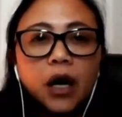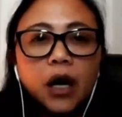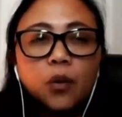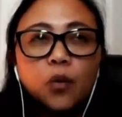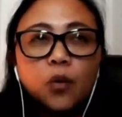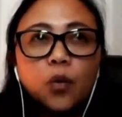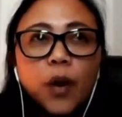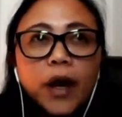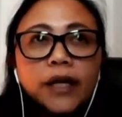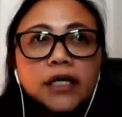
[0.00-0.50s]

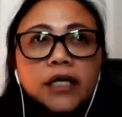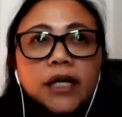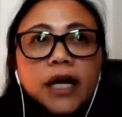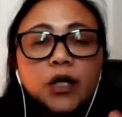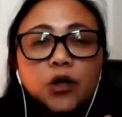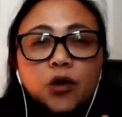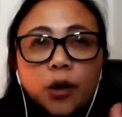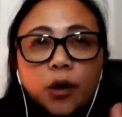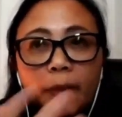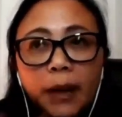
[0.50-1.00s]
when can
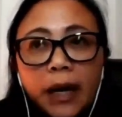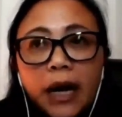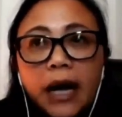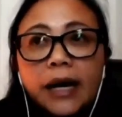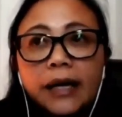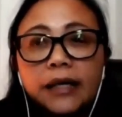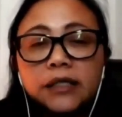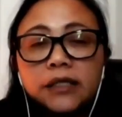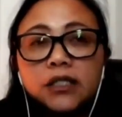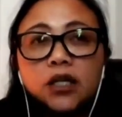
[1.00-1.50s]
you
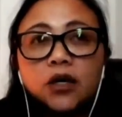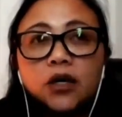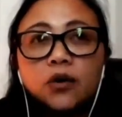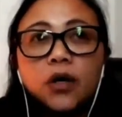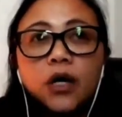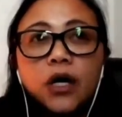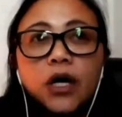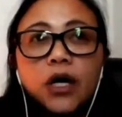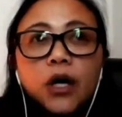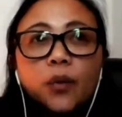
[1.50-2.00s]
apply? So
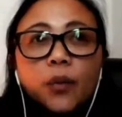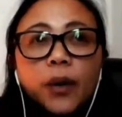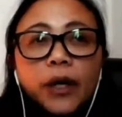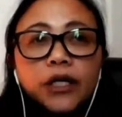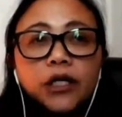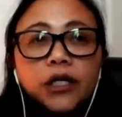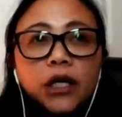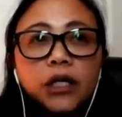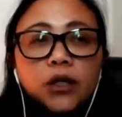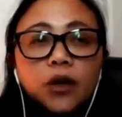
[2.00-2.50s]
When
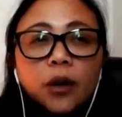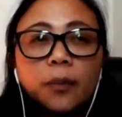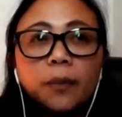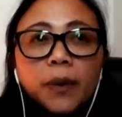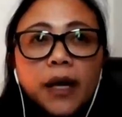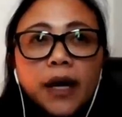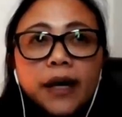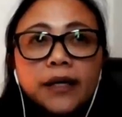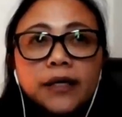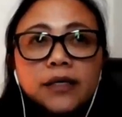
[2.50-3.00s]
can you
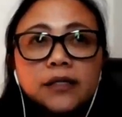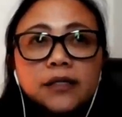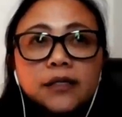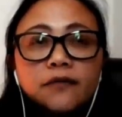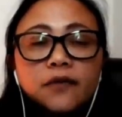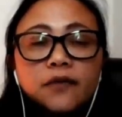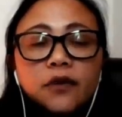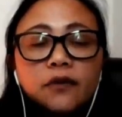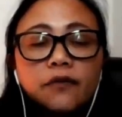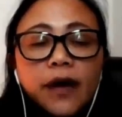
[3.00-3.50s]
apply is if
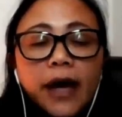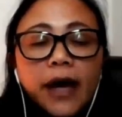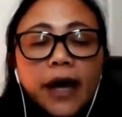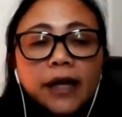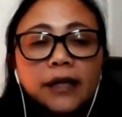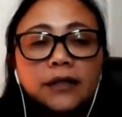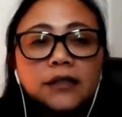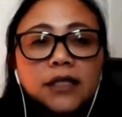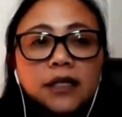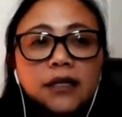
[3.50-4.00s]
you've
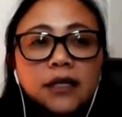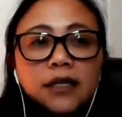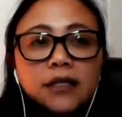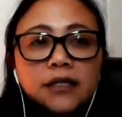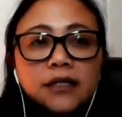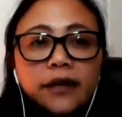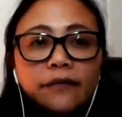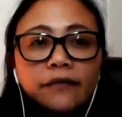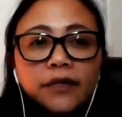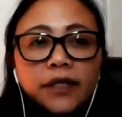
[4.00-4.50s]
held the
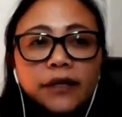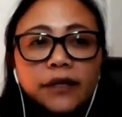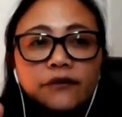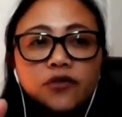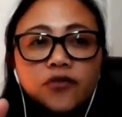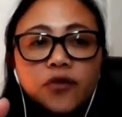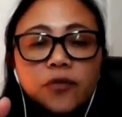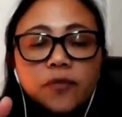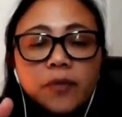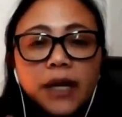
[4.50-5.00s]
indefinite leave to
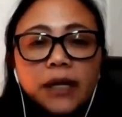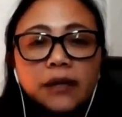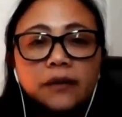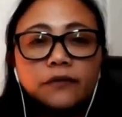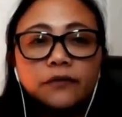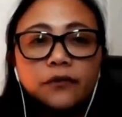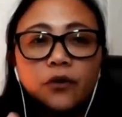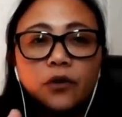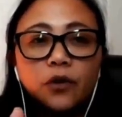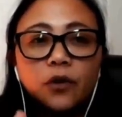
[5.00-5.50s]
remain
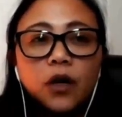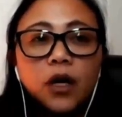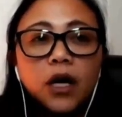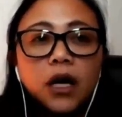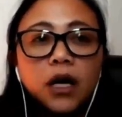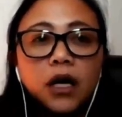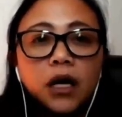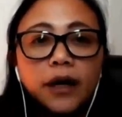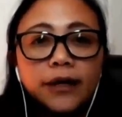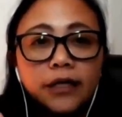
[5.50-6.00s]
for
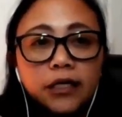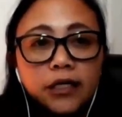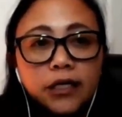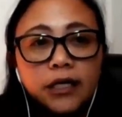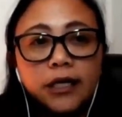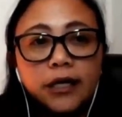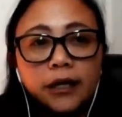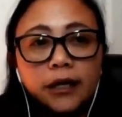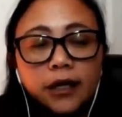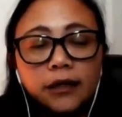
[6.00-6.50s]
a
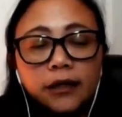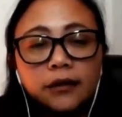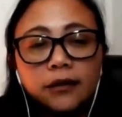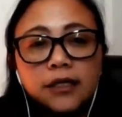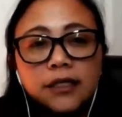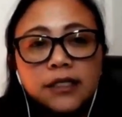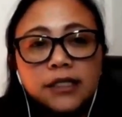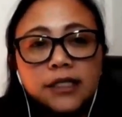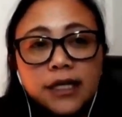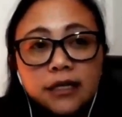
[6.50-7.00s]
year, at
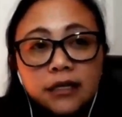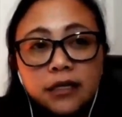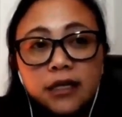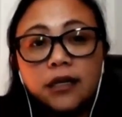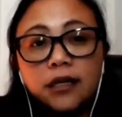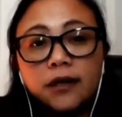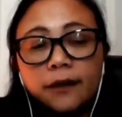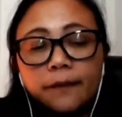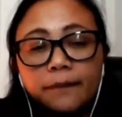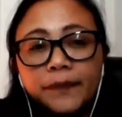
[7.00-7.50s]
least a
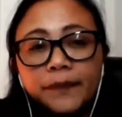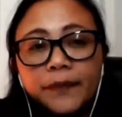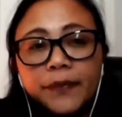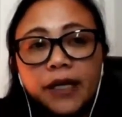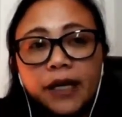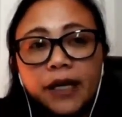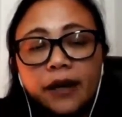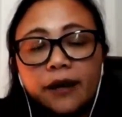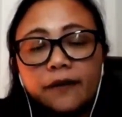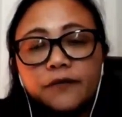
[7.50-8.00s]
year.
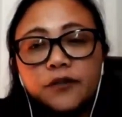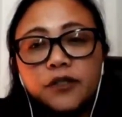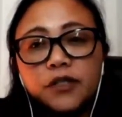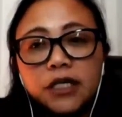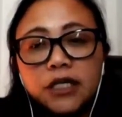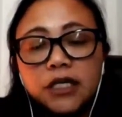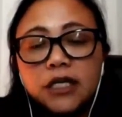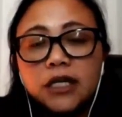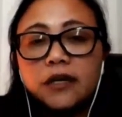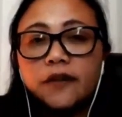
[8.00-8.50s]
Then after a
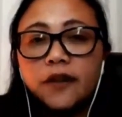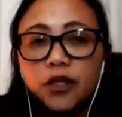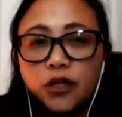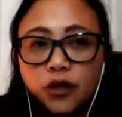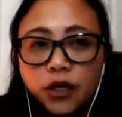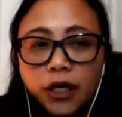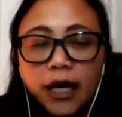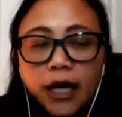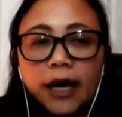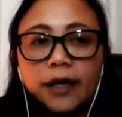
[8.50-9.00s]
year, then you
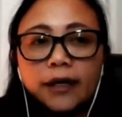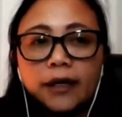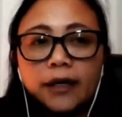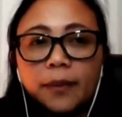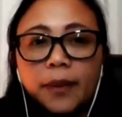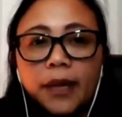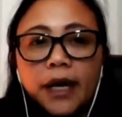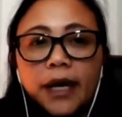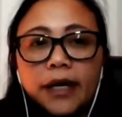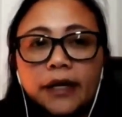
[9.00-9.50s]
can
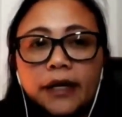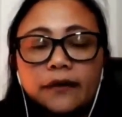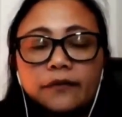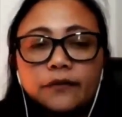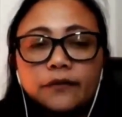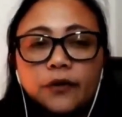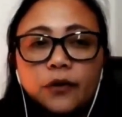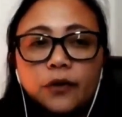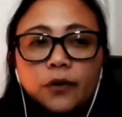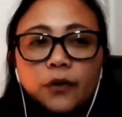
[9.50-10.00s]
apply
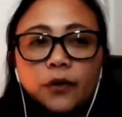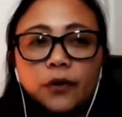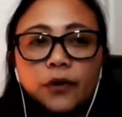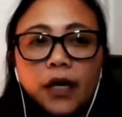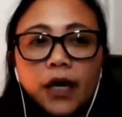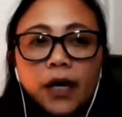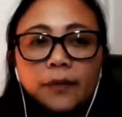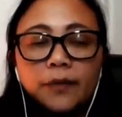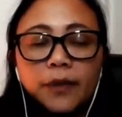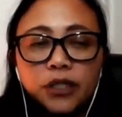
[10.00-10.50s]
for
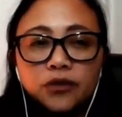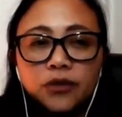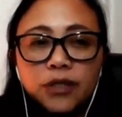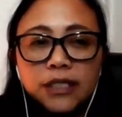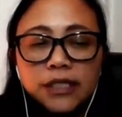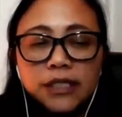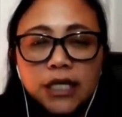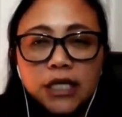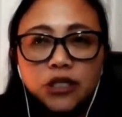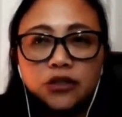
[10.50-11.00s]

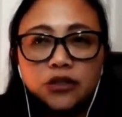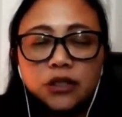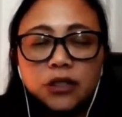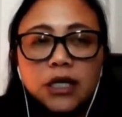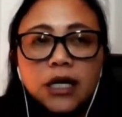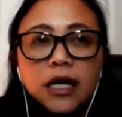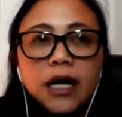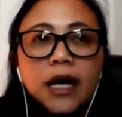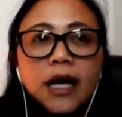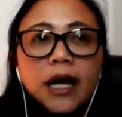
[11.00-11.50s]
naturalization.
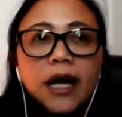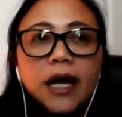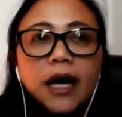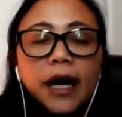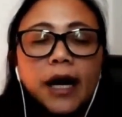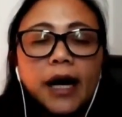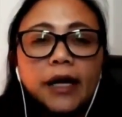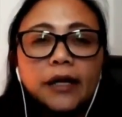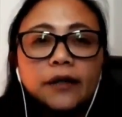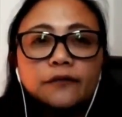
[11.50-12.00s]

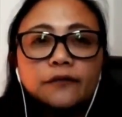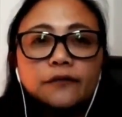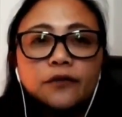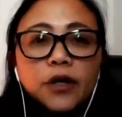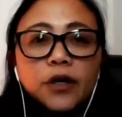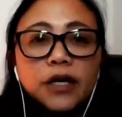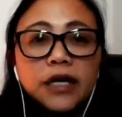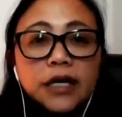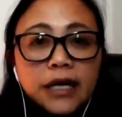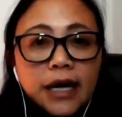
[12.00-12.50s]
And for
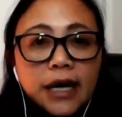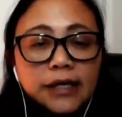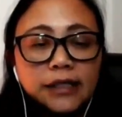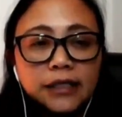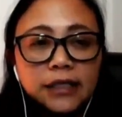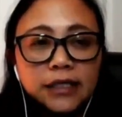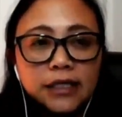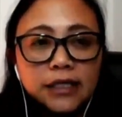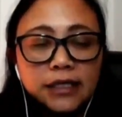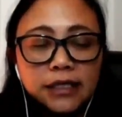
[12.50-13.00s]
EEA
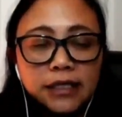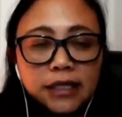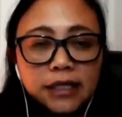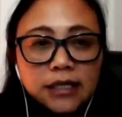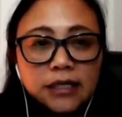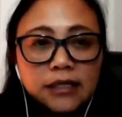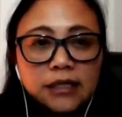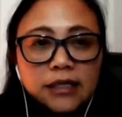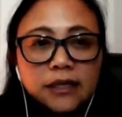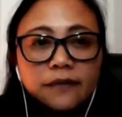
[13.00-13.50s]

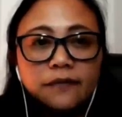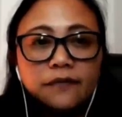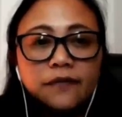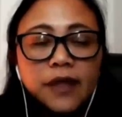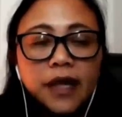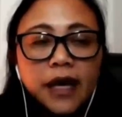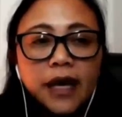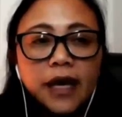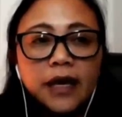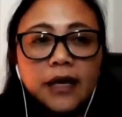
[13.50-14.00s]
citizens, if
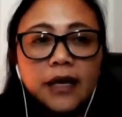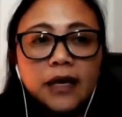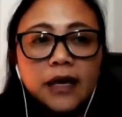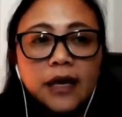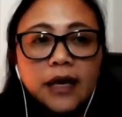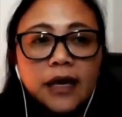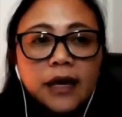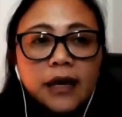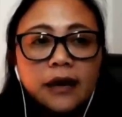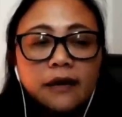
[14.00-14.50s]

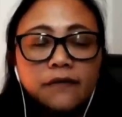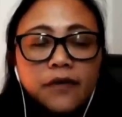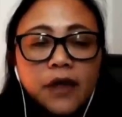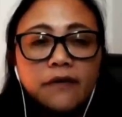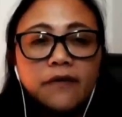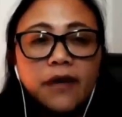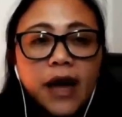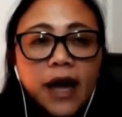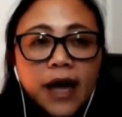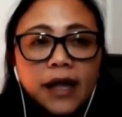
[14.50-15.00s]

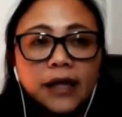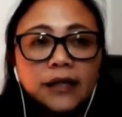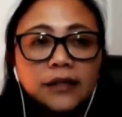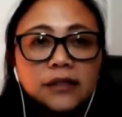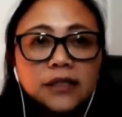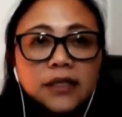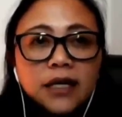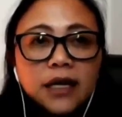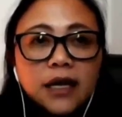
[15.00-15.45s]
they've held,